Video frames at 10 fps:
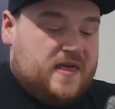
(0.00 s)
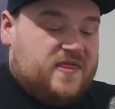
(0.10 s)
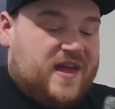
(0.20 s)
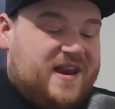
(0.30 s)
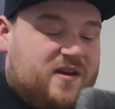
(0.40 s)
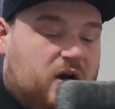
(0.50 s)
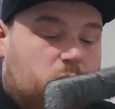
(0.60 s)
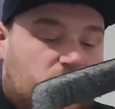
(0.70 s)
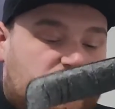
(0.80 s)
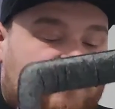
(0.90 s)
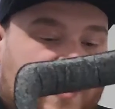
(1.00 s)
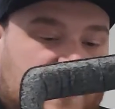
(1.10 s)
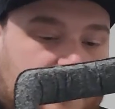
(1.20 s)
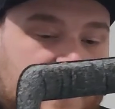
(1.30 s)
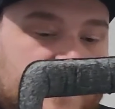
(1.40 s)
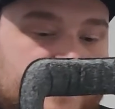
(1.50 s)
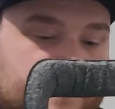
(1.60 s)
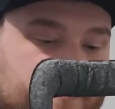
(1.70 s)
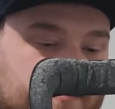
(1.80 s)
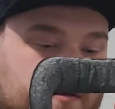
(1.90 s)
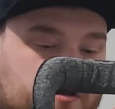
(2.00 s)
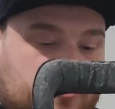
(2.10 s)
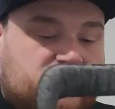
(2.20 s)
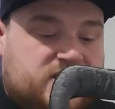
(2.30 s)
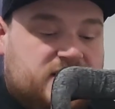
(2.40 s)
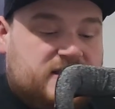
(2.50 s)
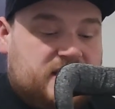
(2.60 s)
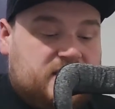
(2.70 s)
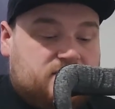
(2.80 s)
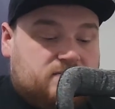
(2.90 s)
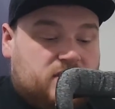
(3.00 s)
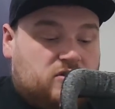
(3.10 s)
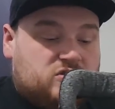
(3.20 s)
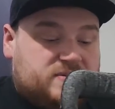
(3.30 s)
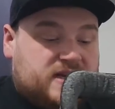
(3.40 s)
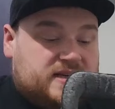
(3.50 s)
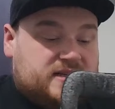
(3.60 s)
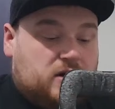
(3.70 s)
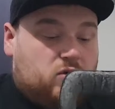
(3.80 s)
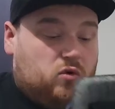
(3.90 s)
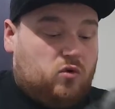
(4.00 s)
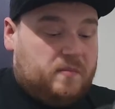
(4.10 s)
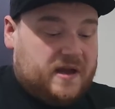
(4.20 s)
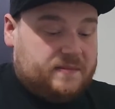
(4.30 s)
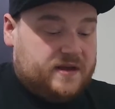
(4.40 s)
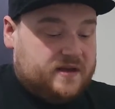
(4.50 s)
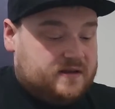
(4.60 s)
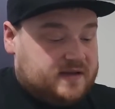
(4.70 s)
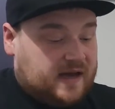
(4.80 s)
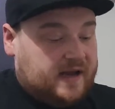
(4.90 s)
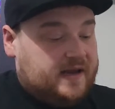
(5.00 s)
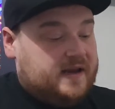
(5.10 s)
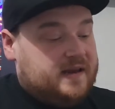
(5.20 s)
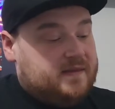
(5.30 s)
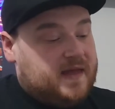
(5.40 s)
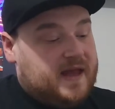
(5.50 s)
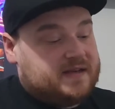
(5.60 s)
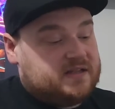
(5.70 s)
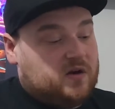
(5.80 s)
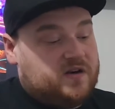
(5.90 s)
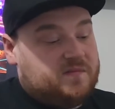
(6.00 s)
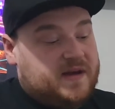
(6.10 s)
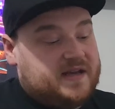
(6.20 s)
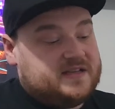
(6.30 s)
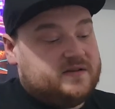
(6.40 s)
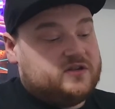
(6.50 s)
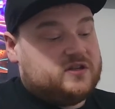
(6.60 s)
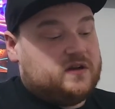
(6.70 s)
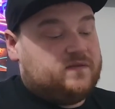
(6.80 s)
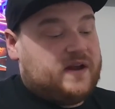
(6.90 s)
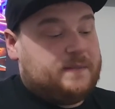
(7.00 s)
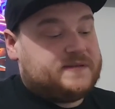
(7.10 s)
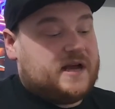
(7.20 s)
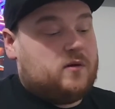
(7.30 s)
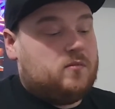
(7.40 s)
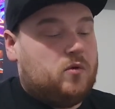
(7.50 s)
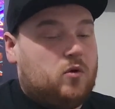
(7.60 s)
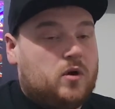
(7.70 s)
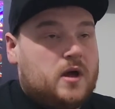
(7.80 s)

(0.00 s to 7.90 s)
then I wouldn't recommend using the nose protector, or maybe cutting in there to kind of make it so it just kind of flaps out more.